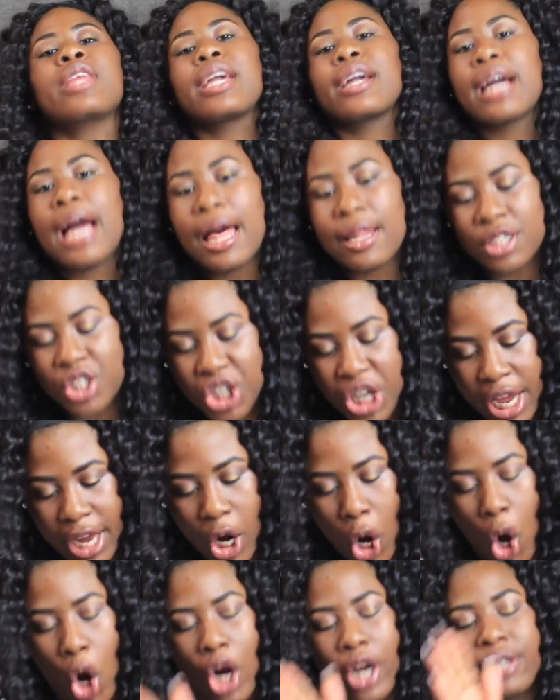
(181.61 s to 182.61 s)
then college
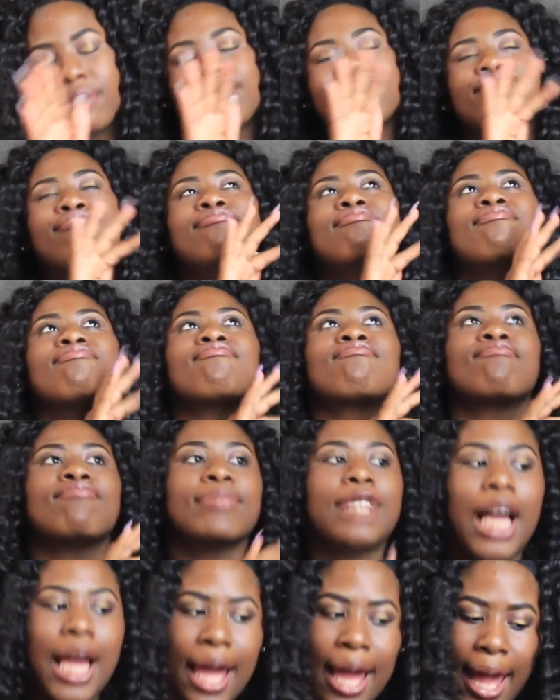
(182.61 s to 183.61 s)
got hard
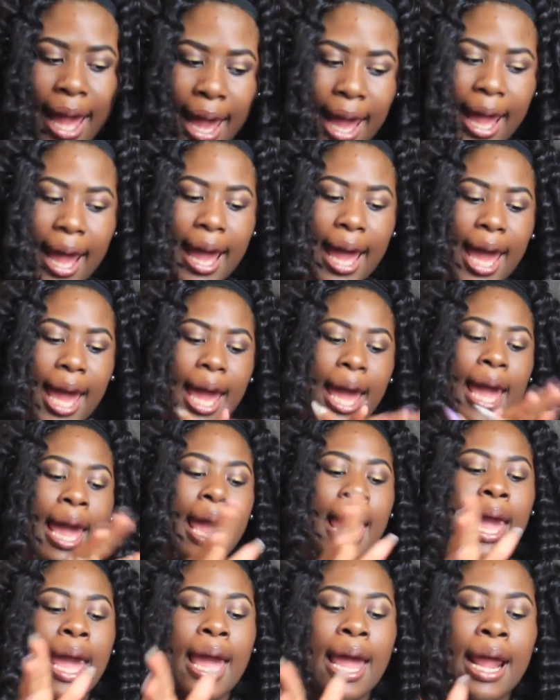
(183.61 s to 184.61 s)

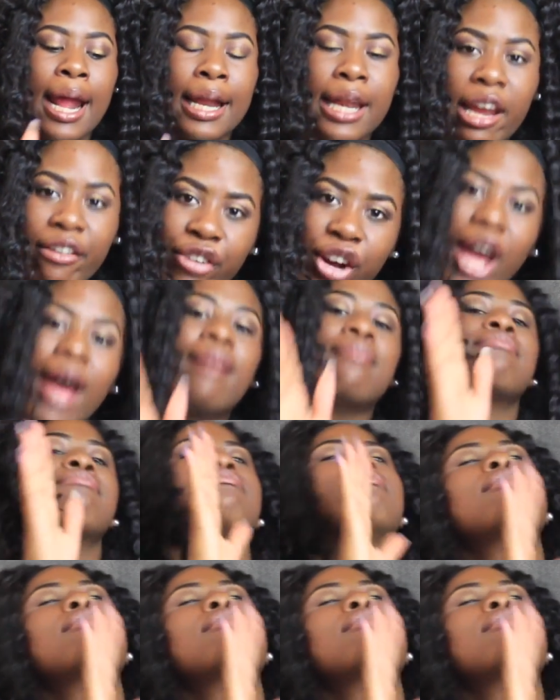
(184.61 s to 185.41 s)
and I forgot.